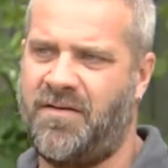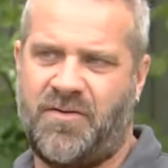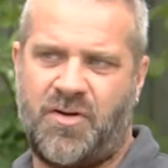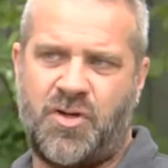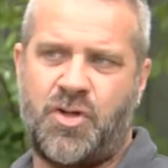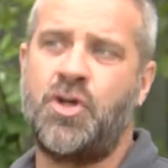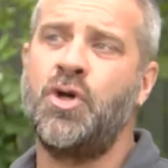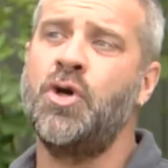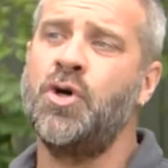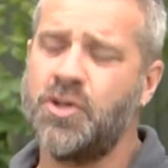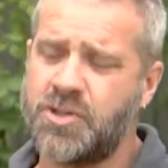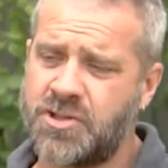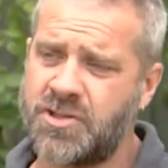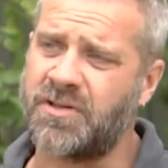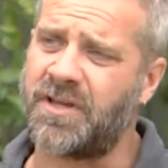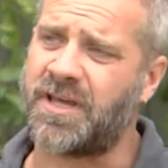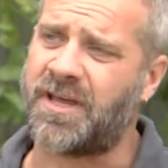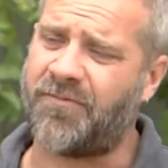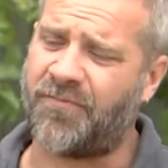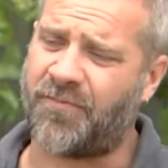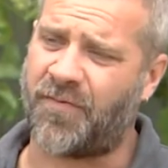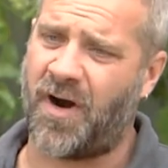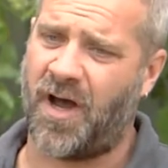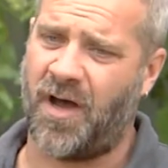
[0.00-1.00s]

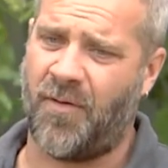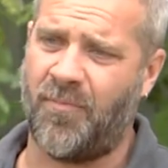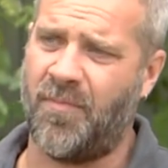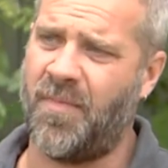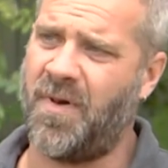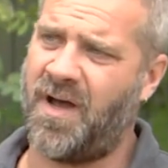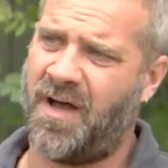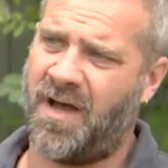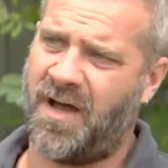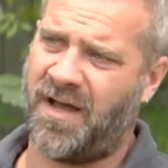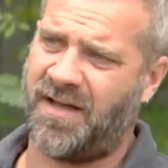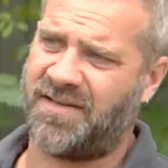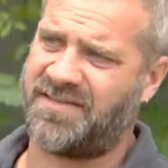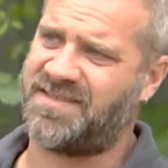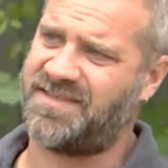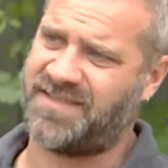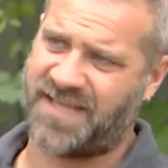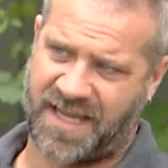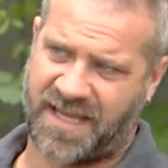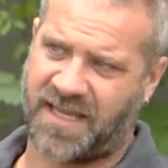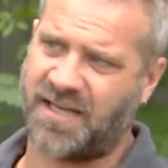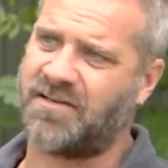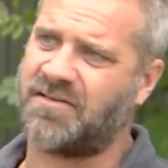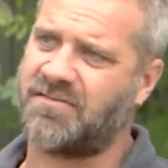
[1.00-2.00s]
usually from
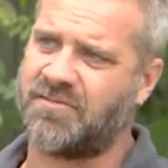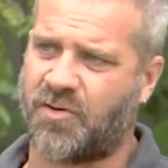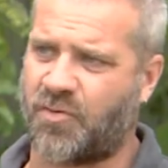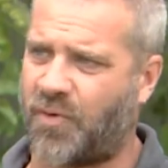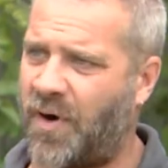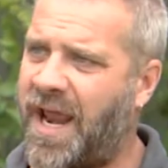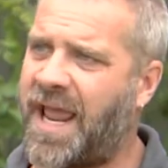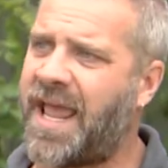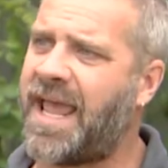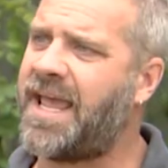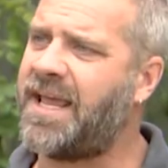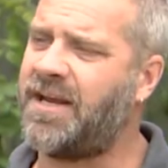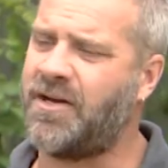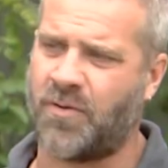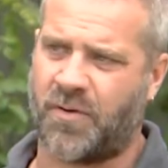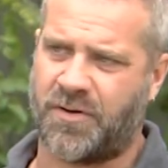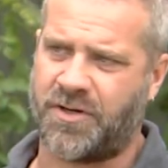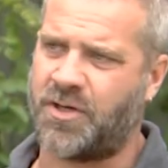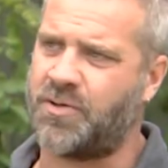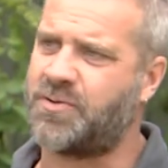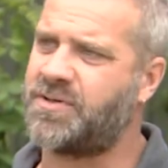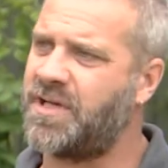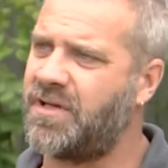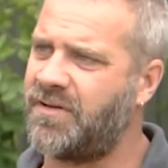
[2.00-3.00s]
second grade or
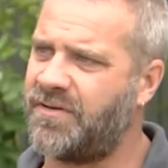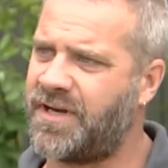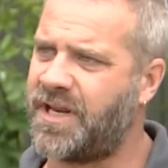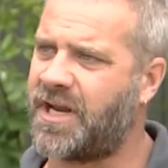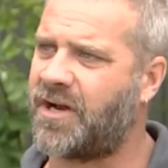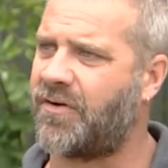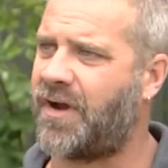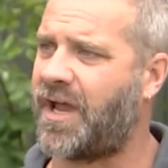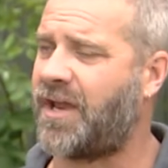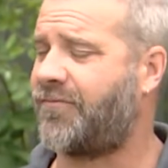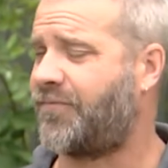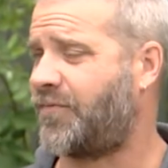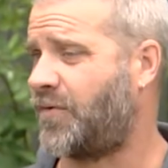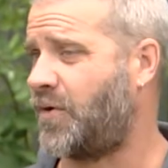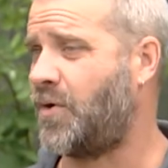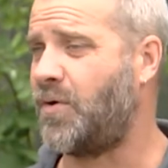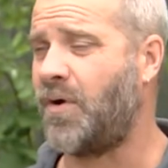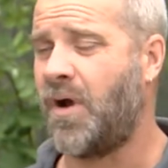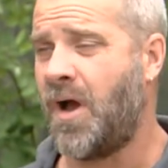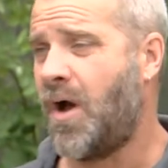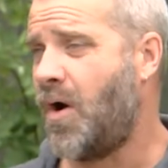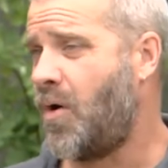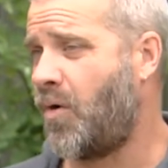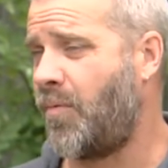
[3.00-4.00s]
utility grade fruit,
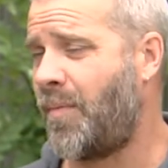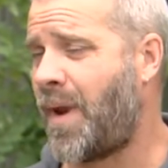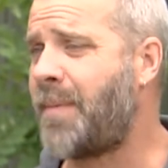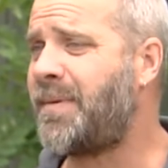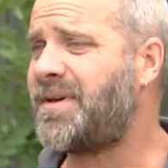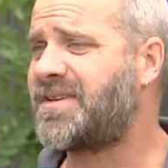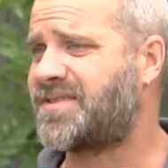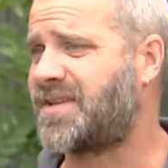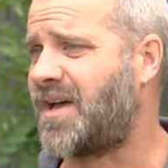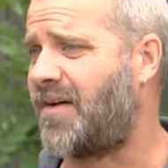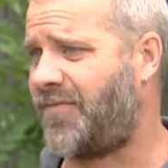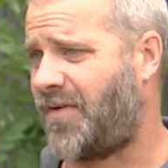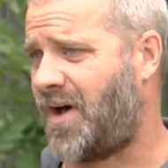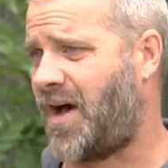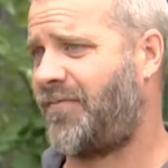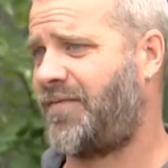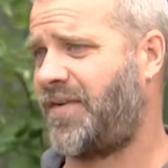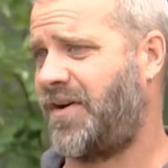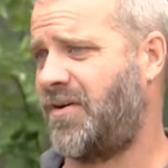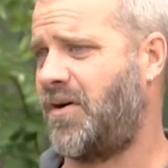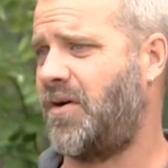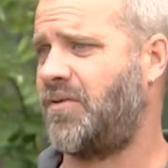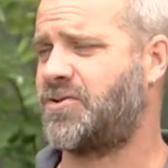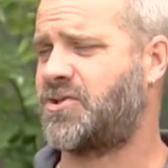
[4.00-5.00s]
or maybe stuff off
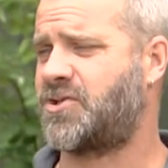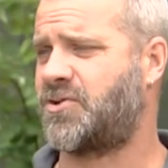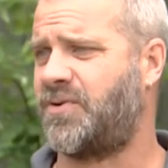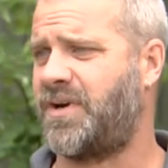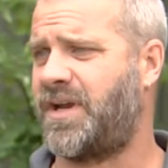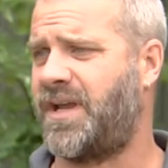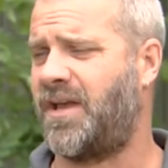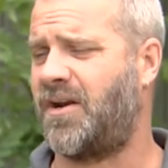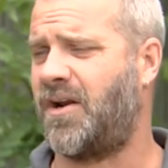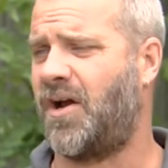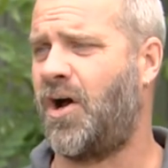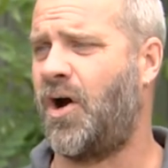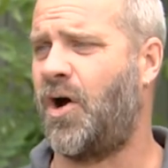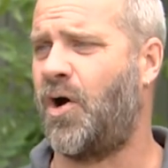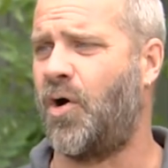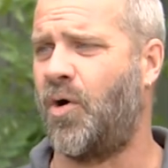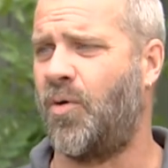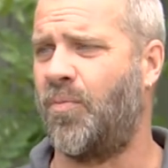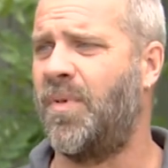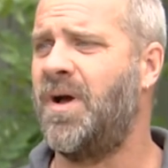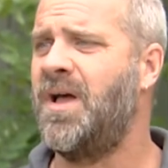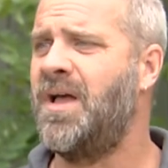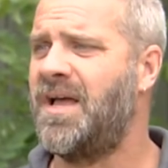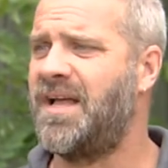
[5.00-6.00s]
your own tree at
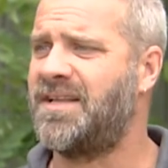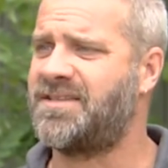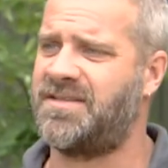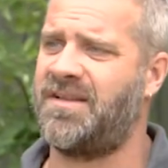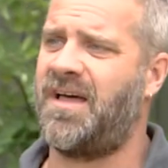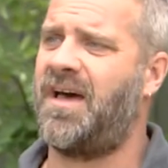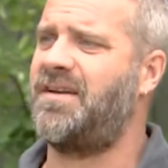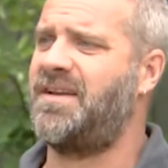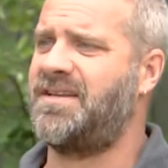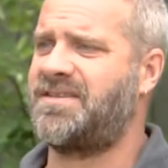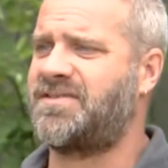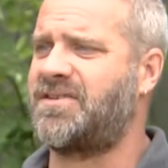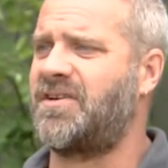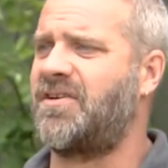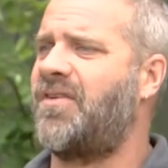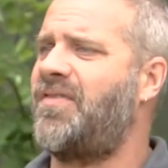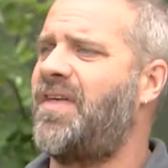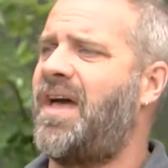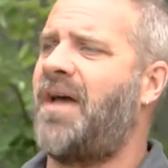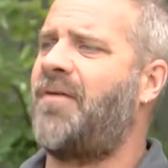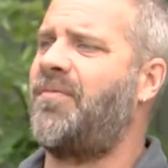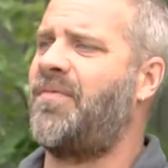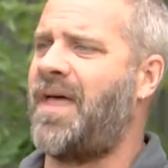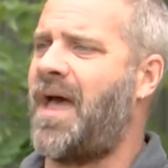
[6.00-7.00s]
home. It's not necessarily
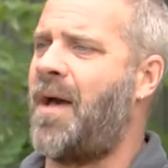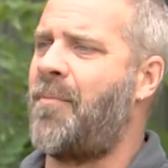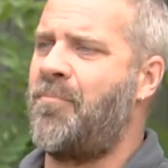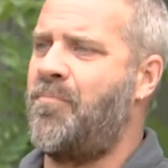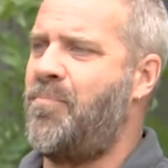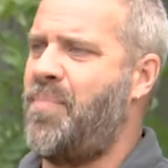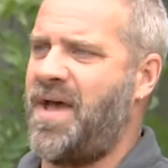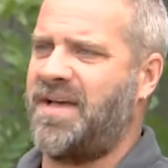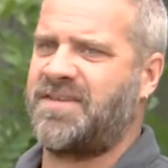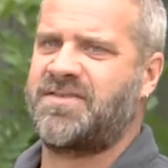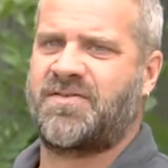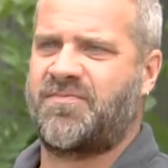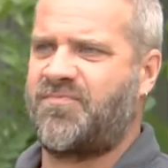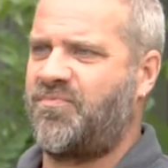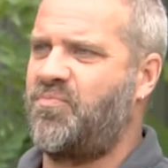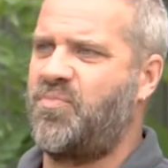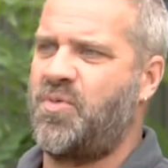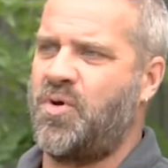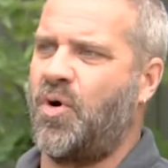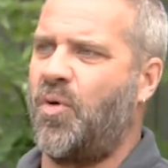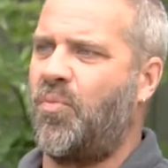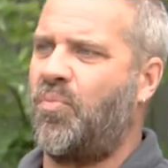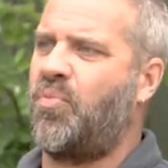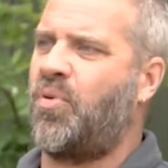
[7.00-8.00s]
that best,
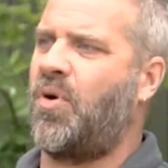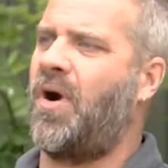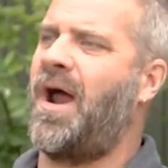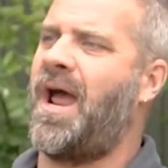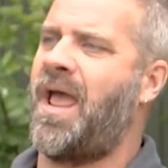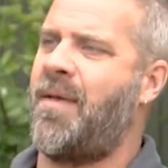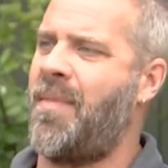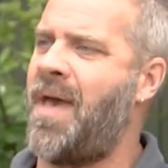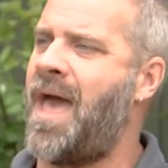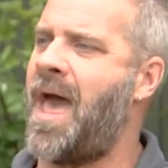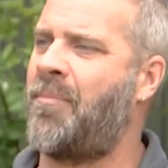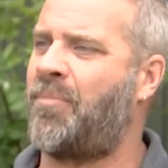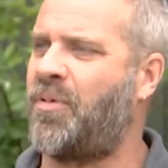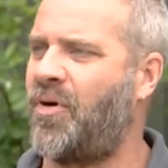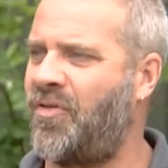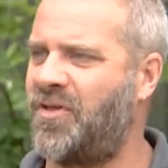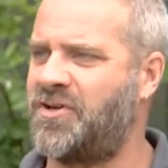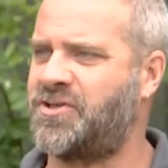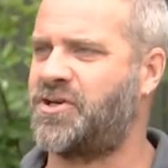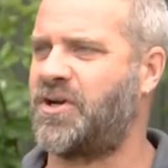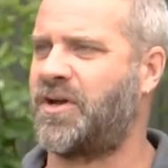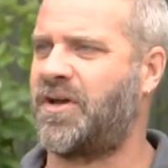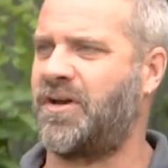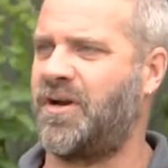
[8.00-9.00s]
you know, prime apple
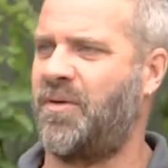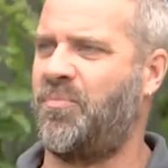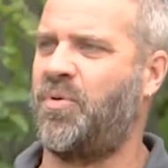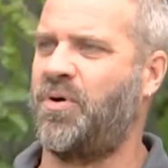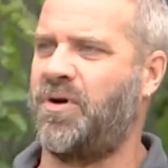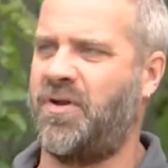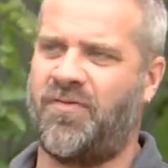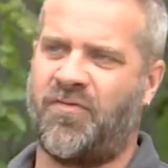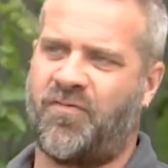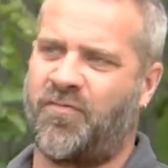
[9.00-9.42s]
that you're going to put in the